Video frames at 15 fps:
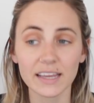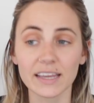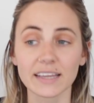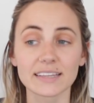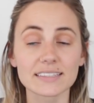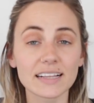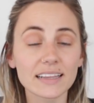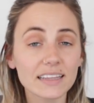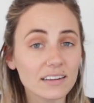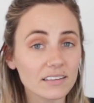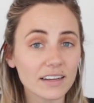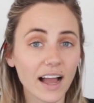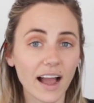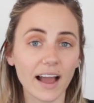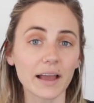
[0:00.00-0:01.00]
He's a little
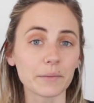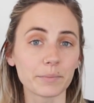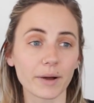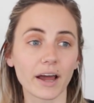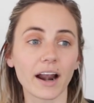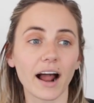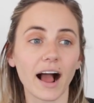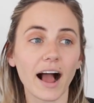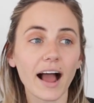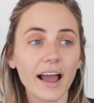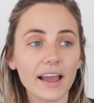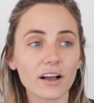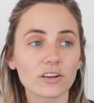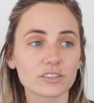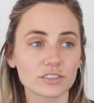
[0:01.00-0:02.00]
guy, but I
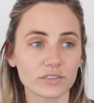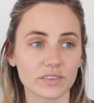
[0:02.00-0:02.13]
also